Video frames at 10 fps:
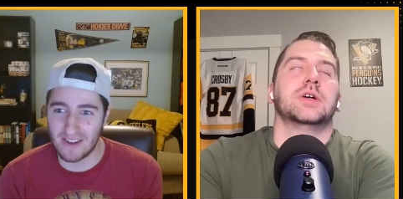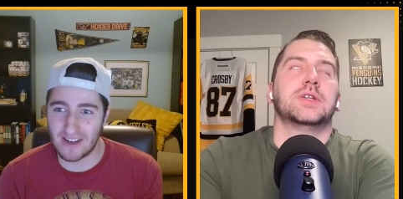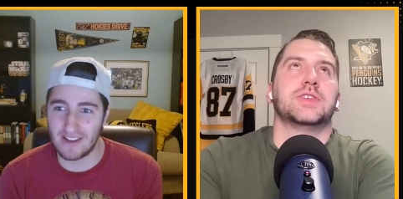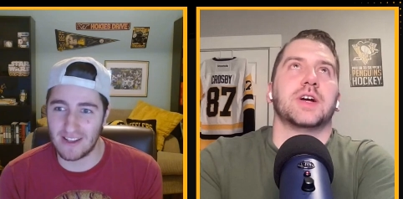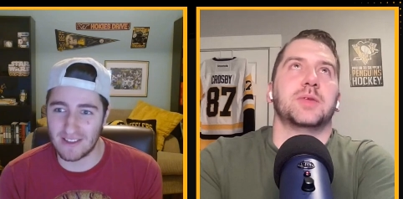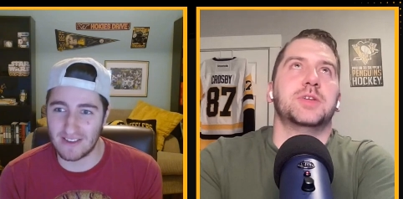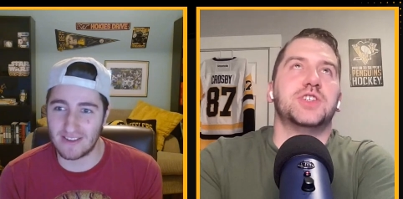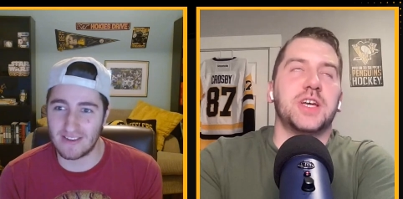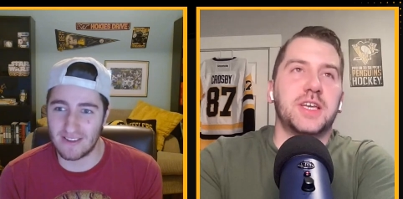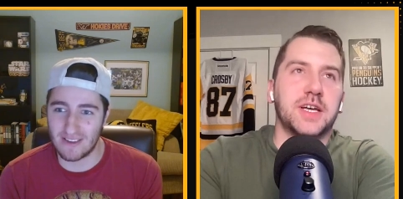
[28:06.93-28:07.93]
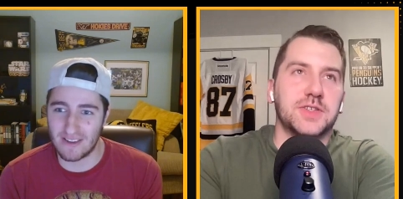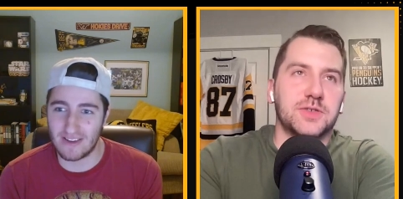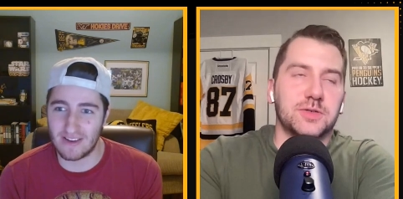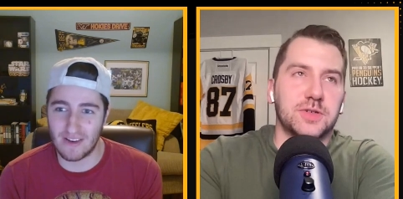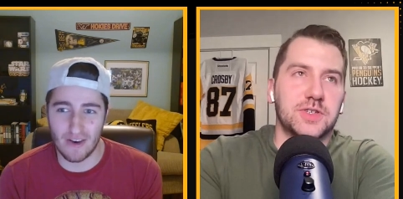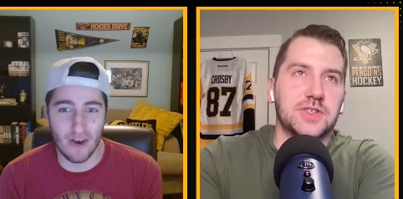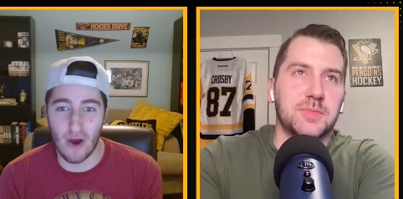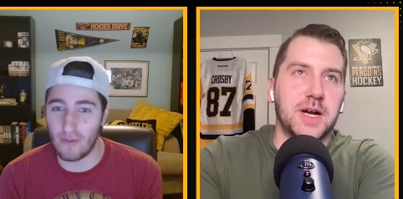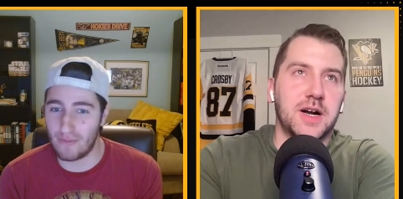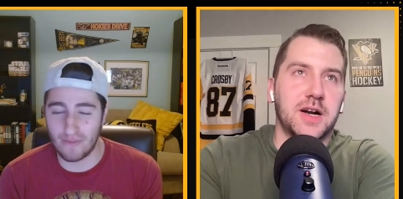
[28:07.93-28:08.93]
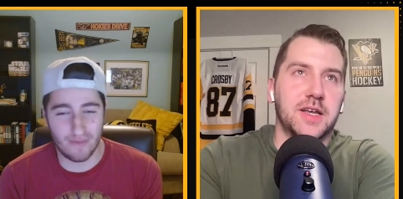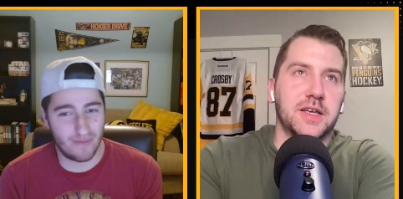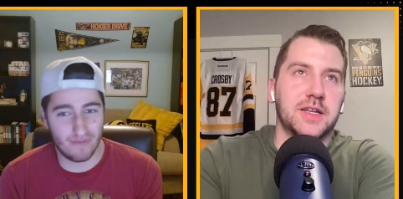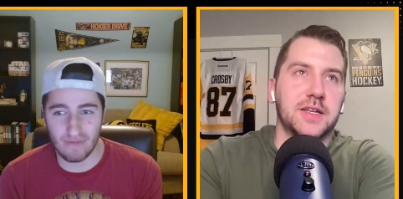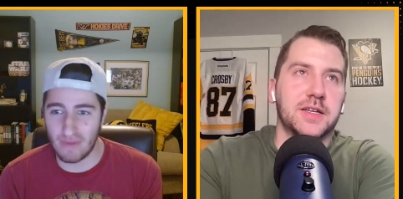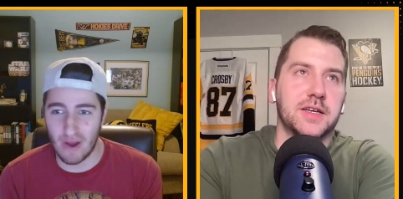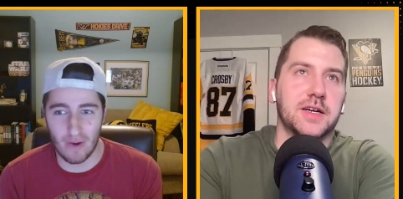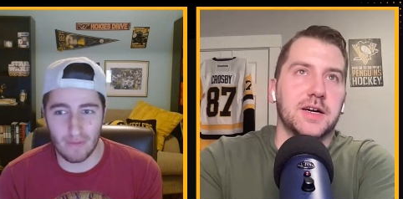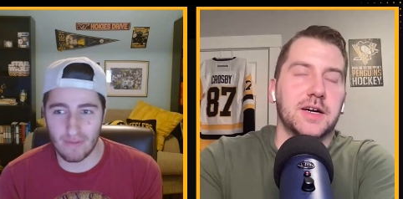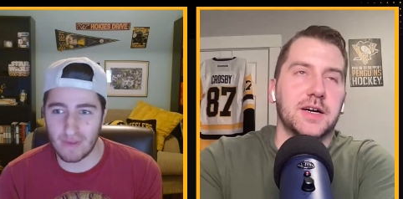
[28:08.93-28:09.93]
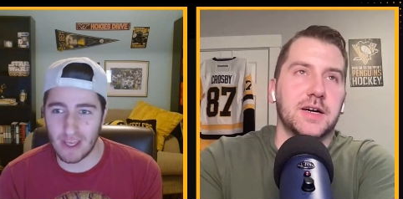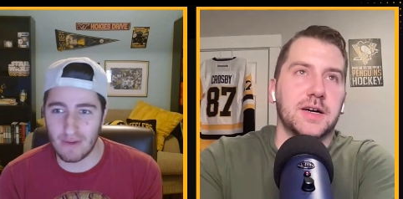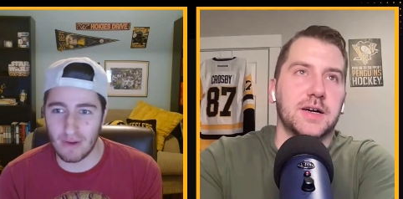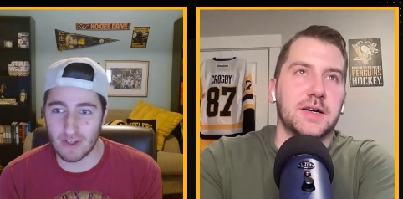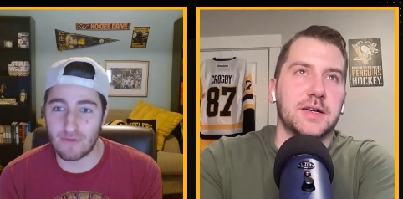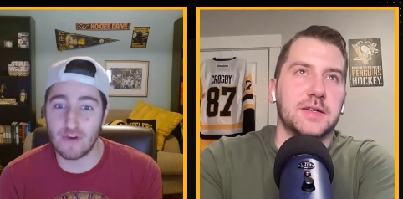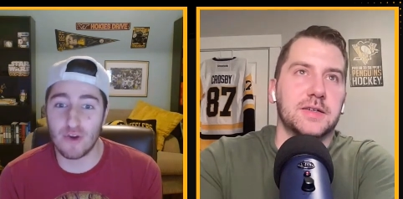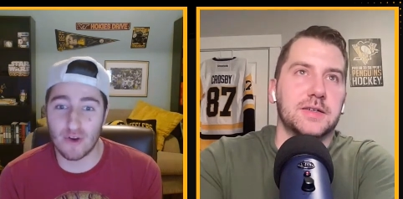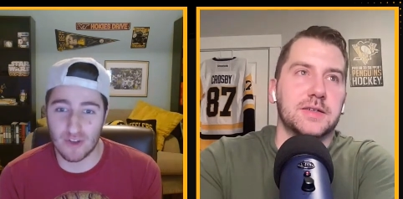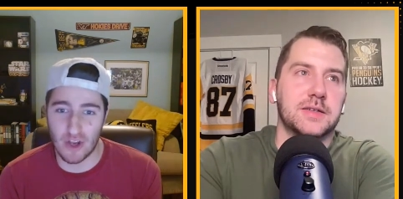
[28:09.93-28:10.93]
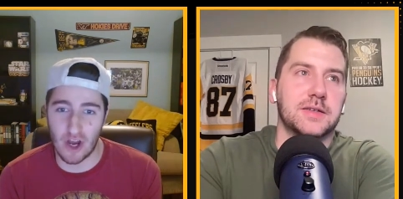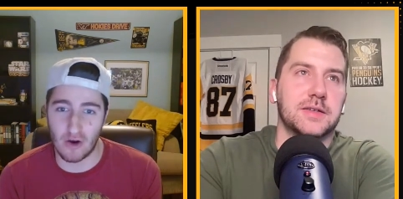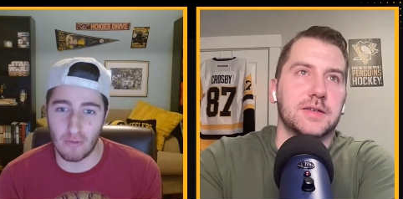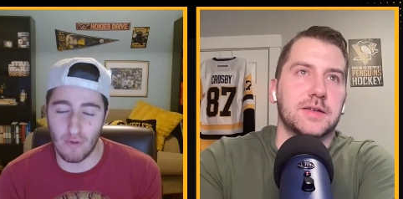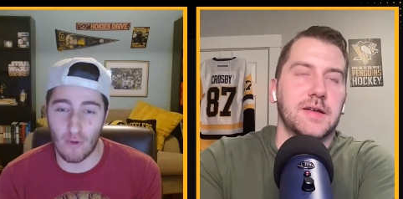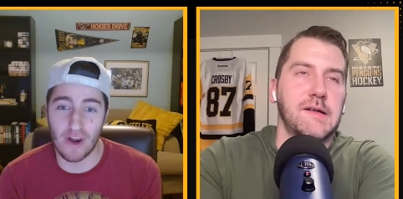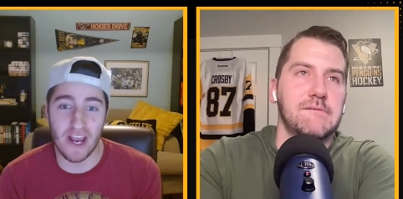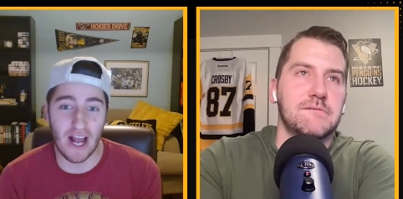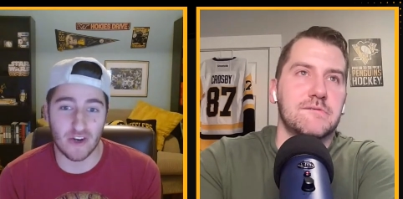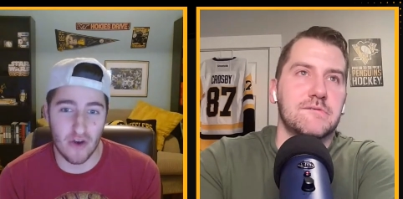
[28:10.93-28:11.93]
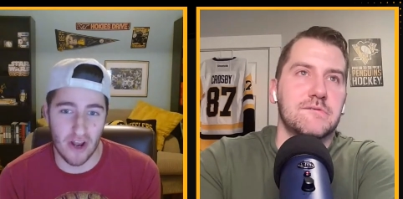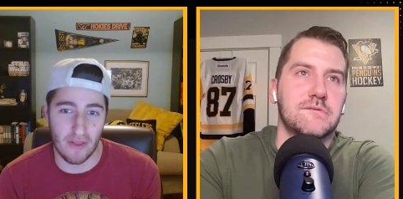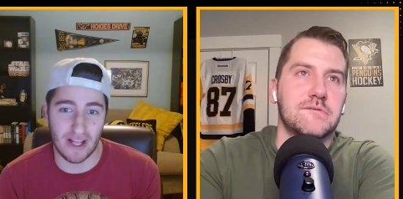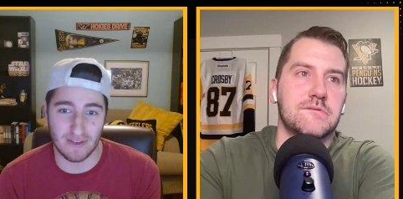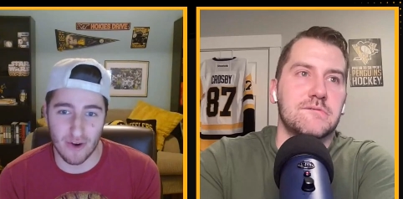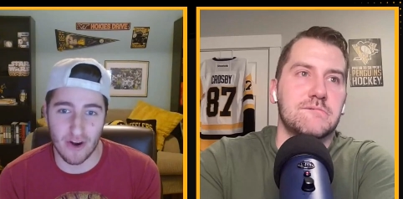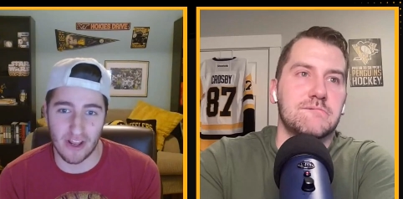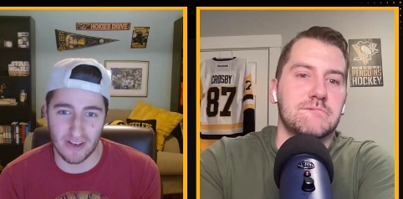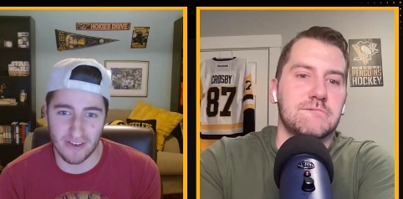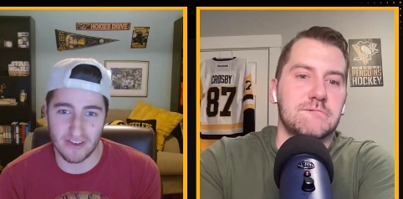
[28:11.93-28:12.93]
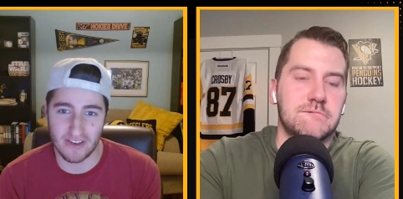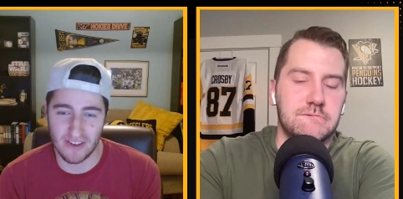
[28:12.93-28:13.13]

Speaker 1: It's
Speaker 2: not going to be Jake Guentzel because
Speaker 1: he's nope. American. No, nope. It was a few years ago before he got traded. That's your hint.